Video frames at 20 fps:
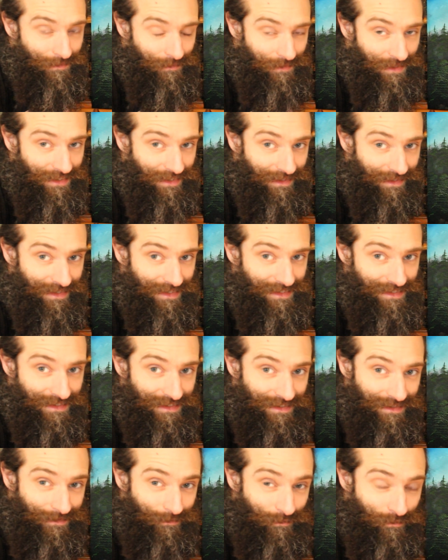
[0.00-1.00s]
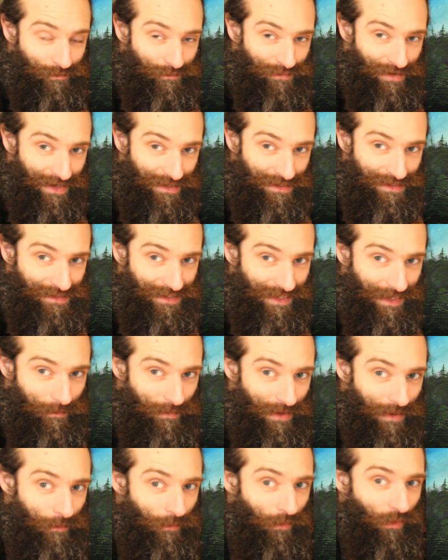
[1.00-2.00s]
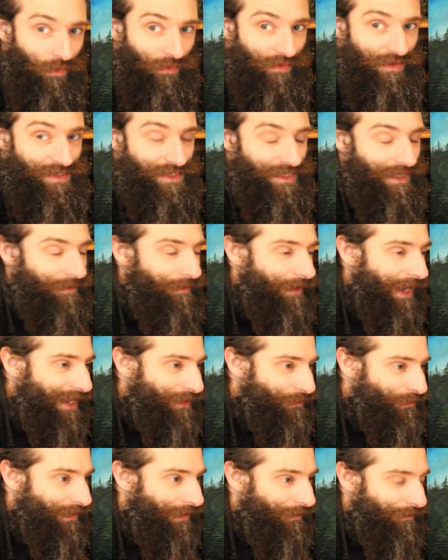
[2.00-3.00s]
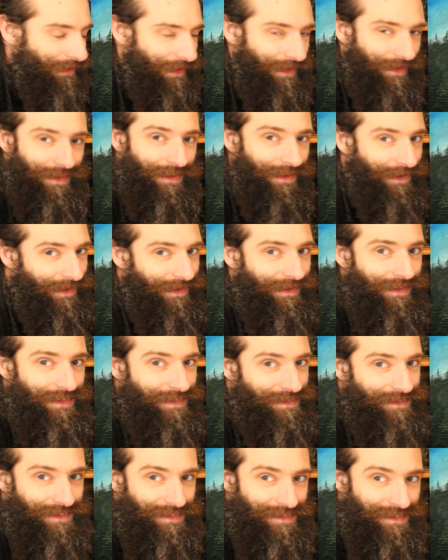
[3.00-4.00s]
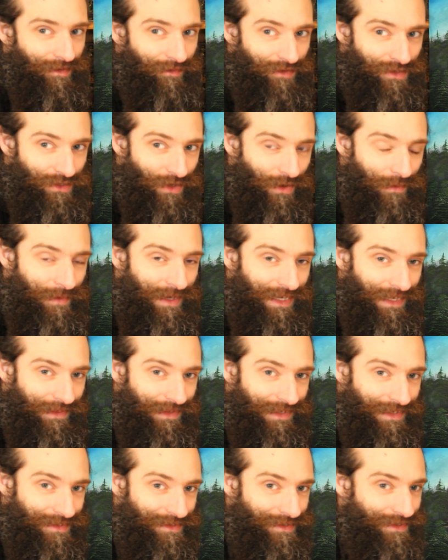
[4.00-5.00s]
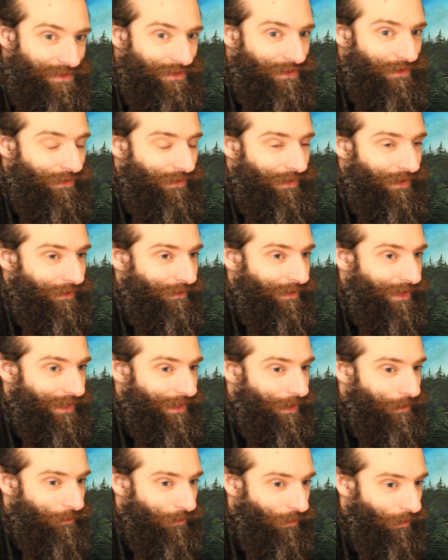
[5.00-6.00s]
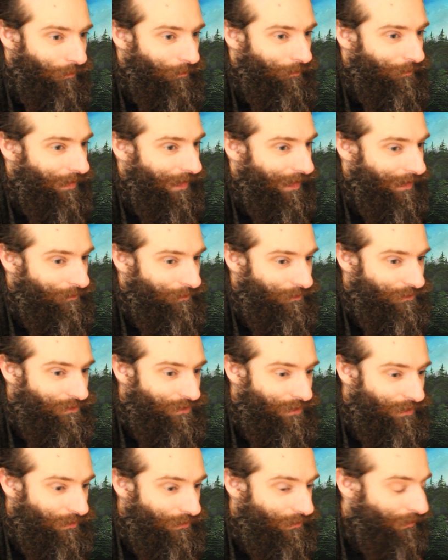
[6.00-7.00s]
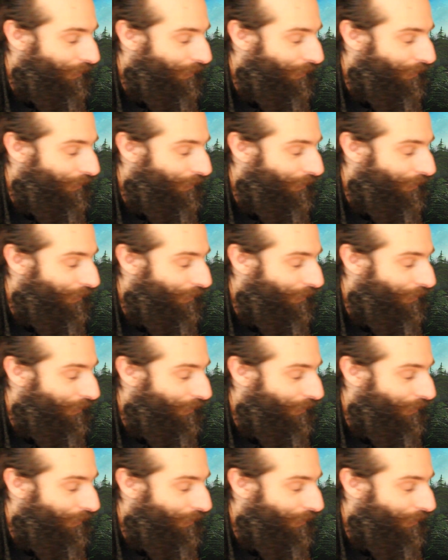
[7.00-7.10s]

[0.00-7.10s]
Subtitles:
be dedicated to practicing a bit more this year. But as with everything, it's just there are so many things to do that you end up not being able to do